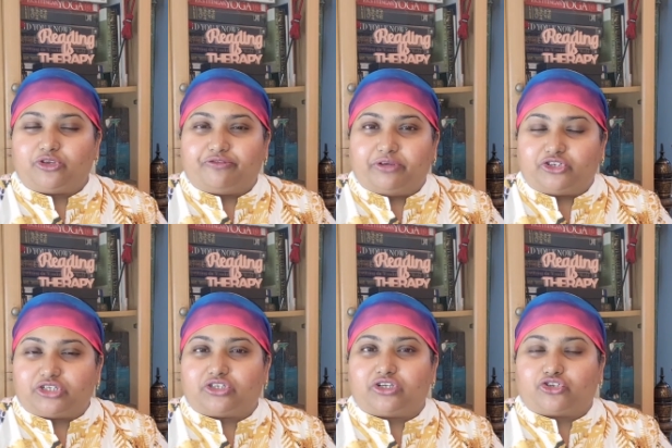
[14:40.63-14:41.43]
So if you
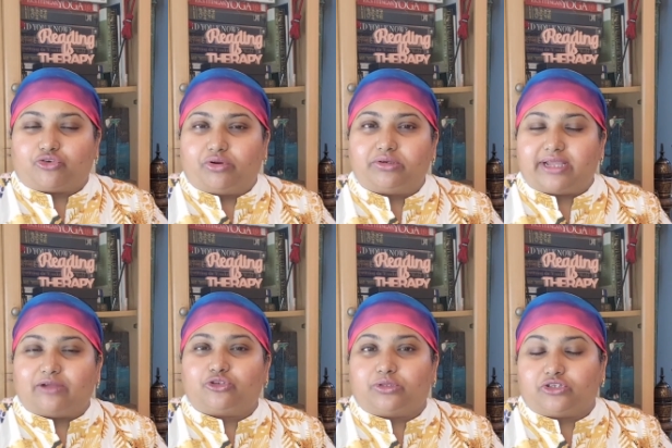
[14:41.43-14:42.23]
just scroll
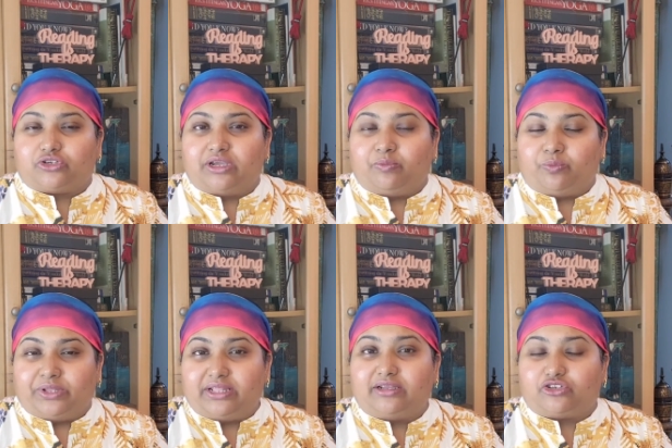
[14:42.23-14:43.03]
down to
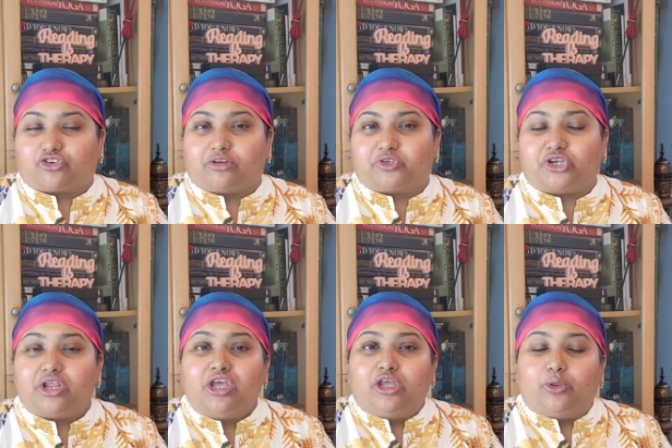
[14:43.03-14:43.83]
within the
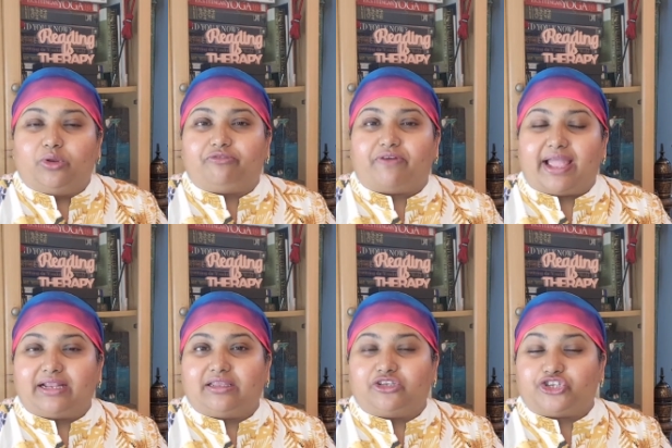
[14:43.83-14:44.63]
description, you will
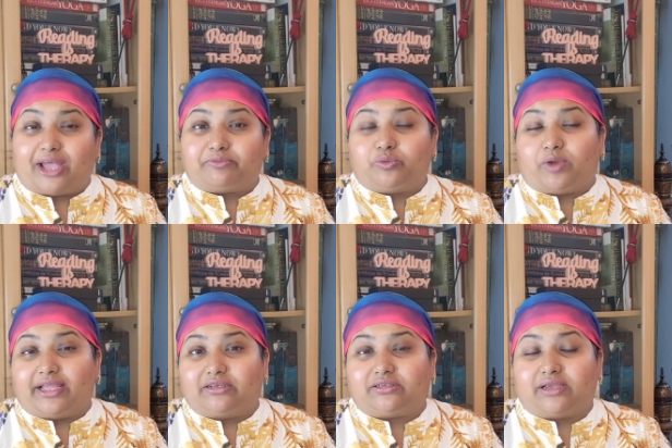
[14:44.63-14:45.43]
find the chapter
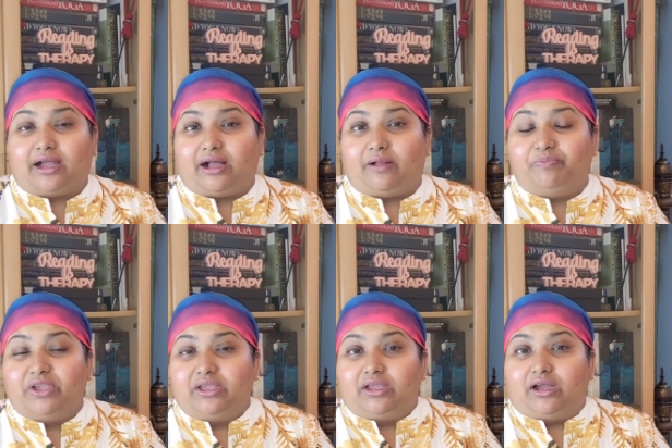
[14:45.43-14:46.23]
wise
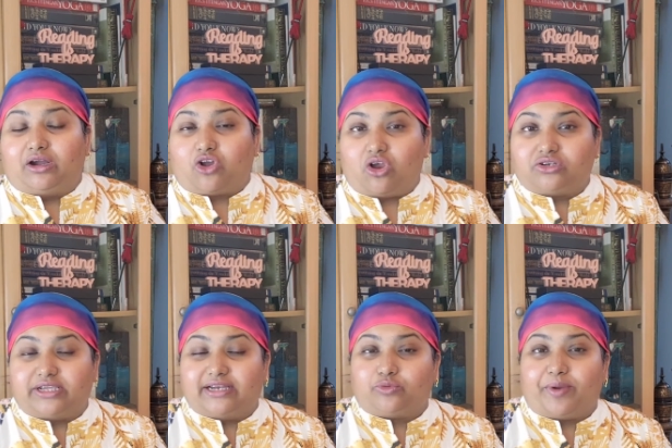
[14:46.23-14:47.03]

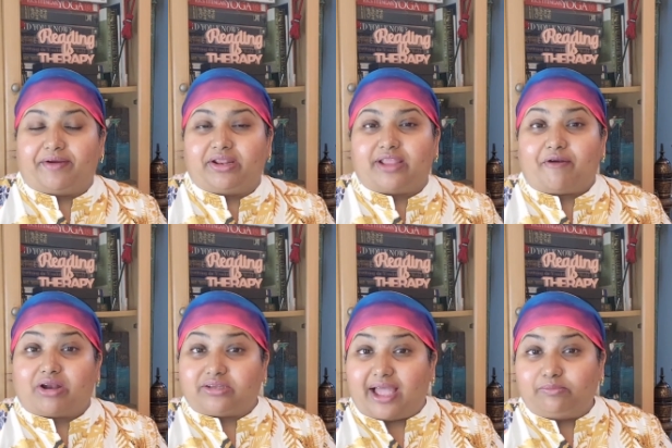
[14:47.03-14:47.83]
content wherein there
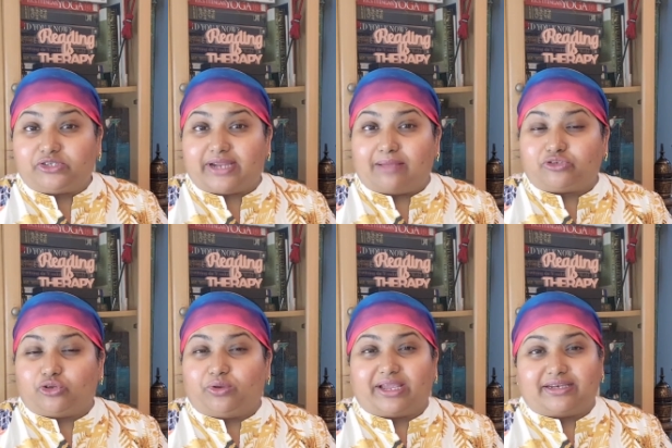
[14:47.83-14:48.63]
are timestamps,
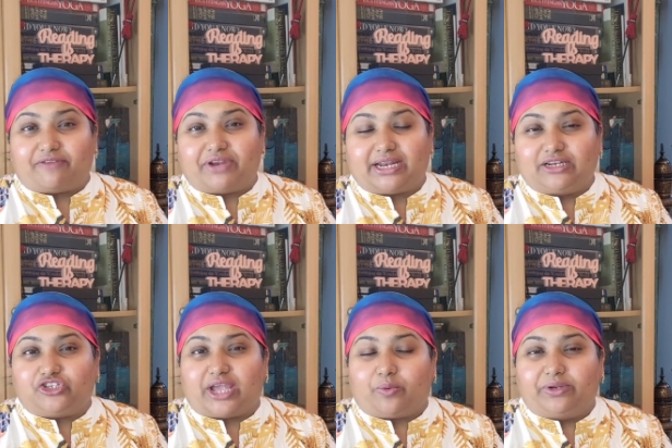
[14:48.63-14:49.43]
so you can definitely
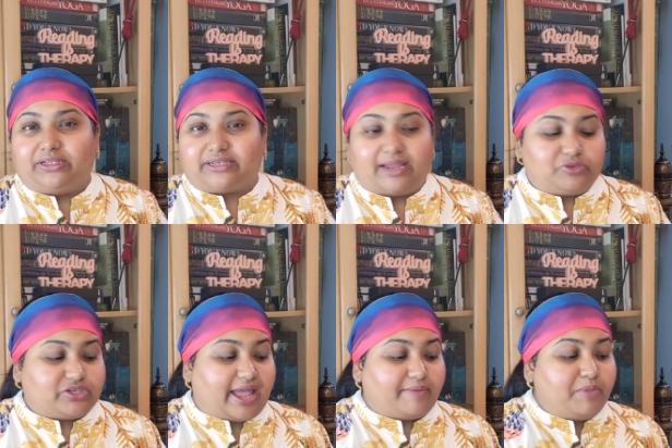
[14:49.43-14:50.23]
check with the
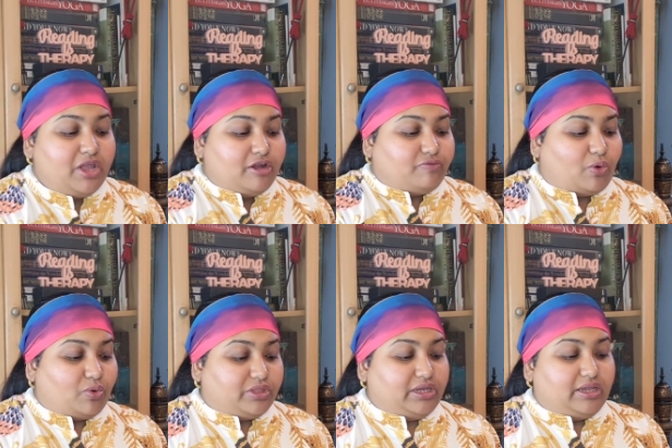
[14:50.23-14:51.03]
timestamp
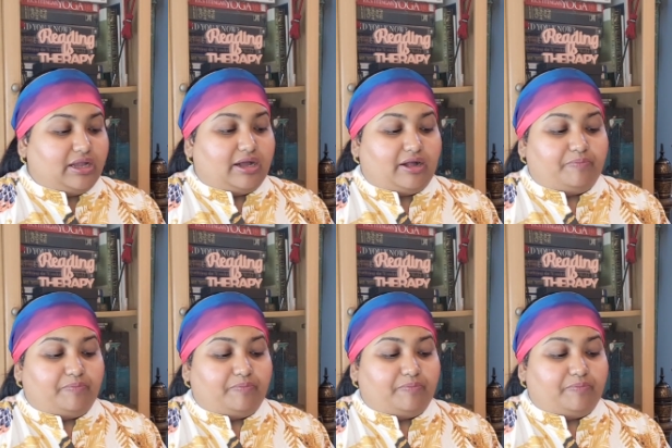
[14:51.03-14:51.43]
for the